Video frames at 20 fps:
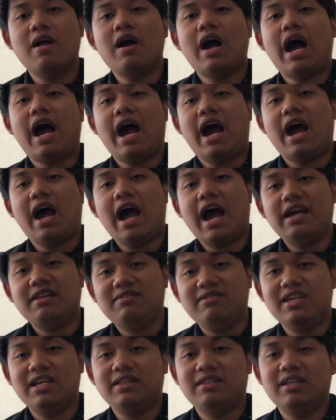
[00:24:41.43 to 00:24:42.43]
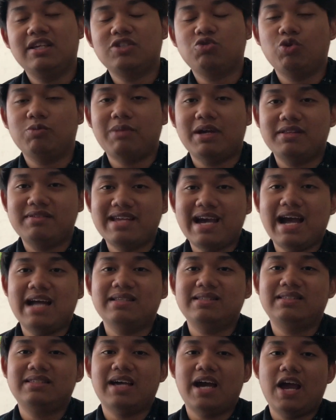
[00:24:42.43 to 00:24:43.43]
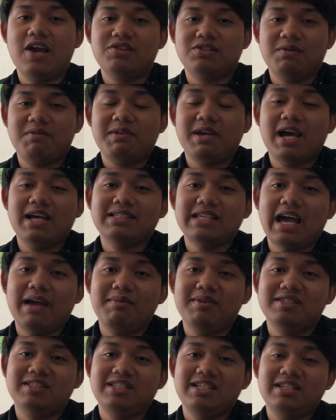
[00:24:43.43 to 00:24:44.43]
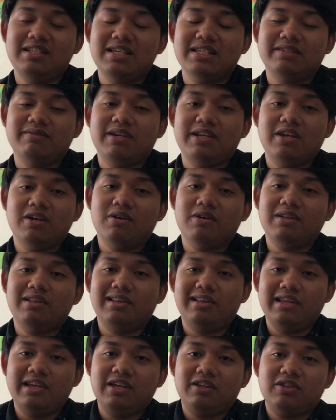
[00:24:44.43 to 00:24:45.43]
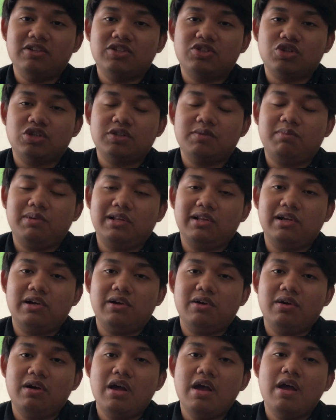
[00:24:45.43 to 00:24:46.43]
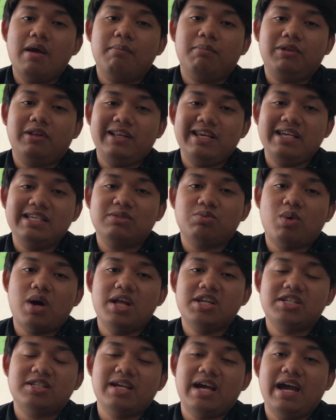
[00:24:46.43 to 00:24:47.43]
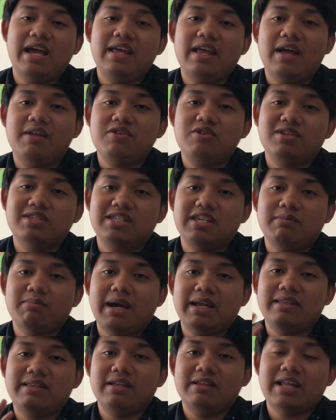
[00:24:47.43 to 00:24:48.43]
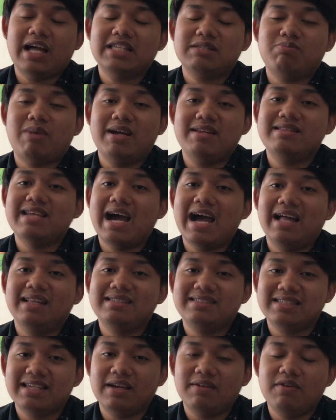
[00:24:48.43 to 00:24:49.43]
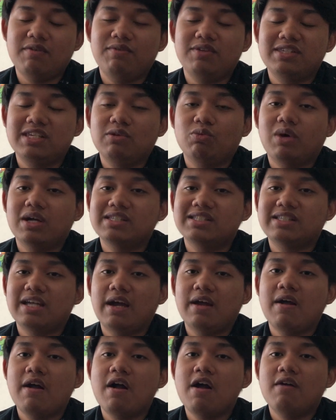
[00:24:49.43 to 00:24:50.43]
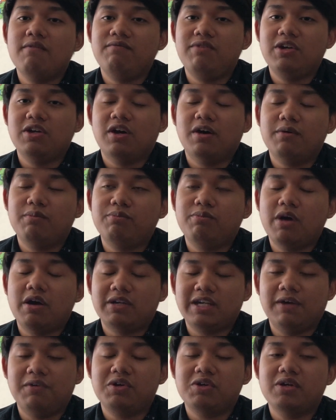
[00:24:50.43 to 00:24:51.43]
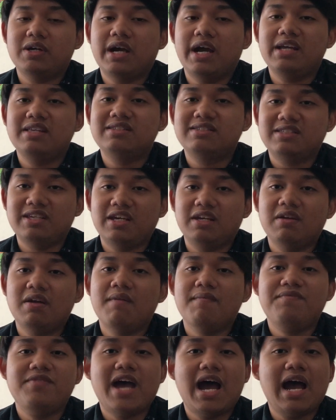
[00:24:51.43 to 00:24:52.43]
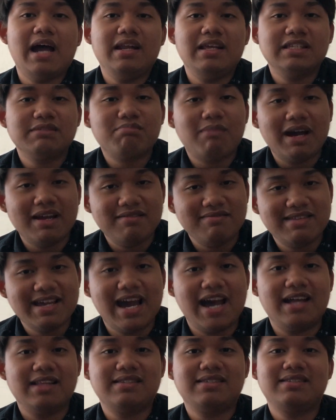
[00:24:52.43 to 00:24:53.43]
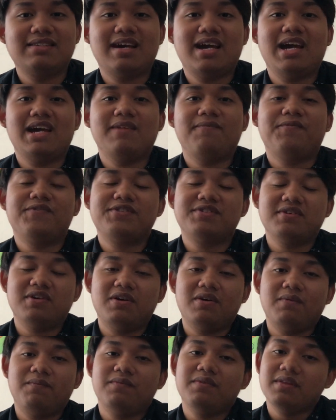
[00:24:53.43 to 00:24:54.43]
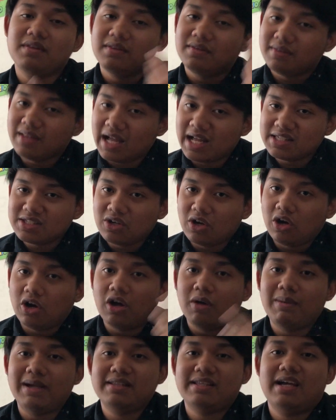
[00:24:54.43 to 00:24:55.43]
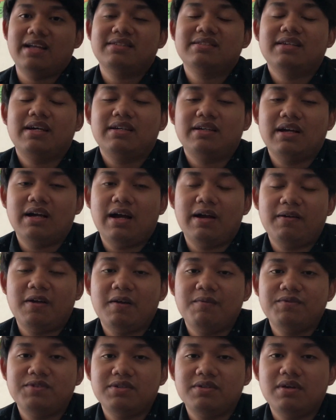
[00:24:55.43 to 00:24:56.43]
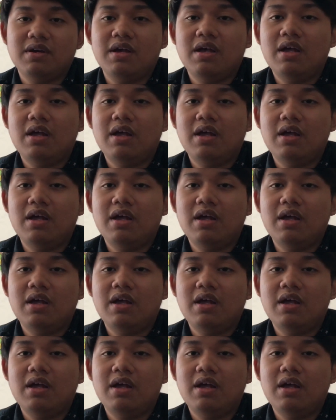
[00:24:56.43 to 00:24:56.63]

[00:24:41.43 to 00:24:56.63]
Uh, I did this with my dad's side. So if you guys haven't seen this video, link description below. Please watch that. And you can see my that's my dad's side. If you see what's that video of karaoke I'd sing, that is my dad's side. So that's all my dad's side. I have to.